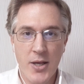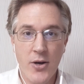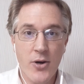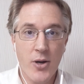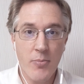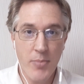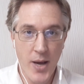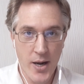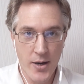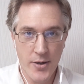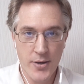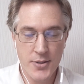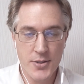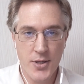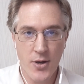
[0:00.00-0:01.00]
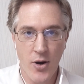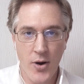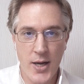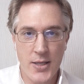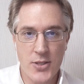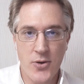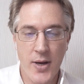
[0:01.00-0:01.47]
your competitors. All
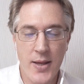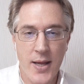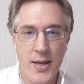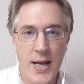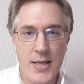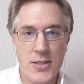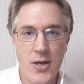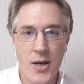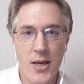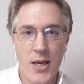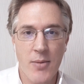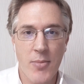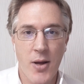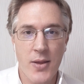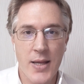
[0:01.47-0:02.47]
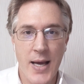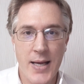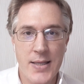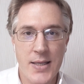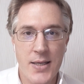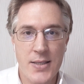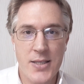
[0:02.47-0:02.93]
right. So, and then that's talking about the
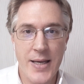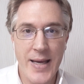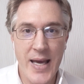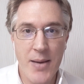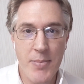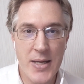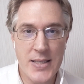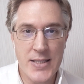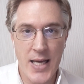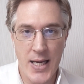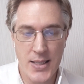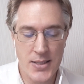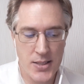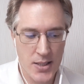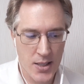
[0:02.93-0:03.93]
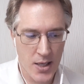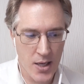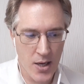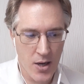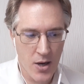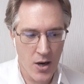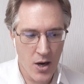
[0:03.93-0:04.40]
idea to imitate.
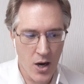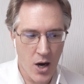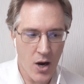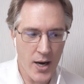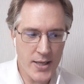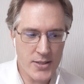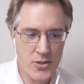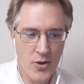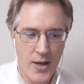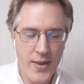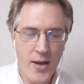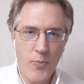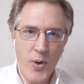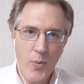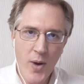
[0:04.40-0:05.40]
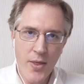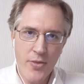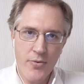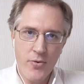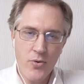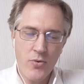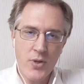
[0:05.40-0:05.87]
All right. So, and then we went
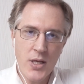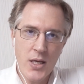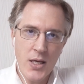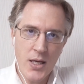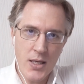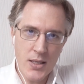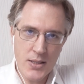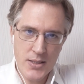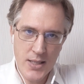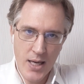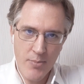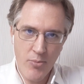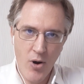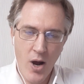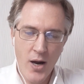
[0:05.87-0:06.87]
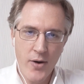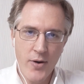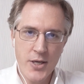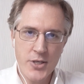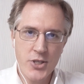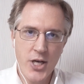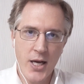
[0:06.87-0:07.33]
through the state
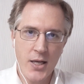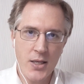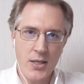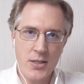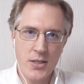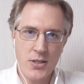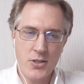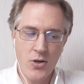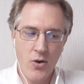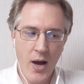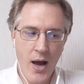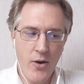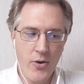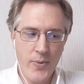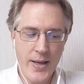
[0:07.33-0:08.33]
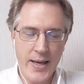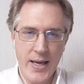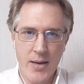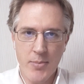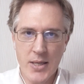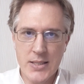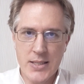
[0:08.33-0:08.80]
progress checklist. So, how do we
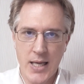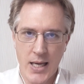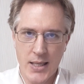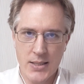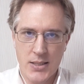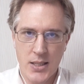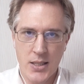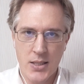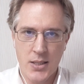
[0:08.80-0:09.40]
imitate?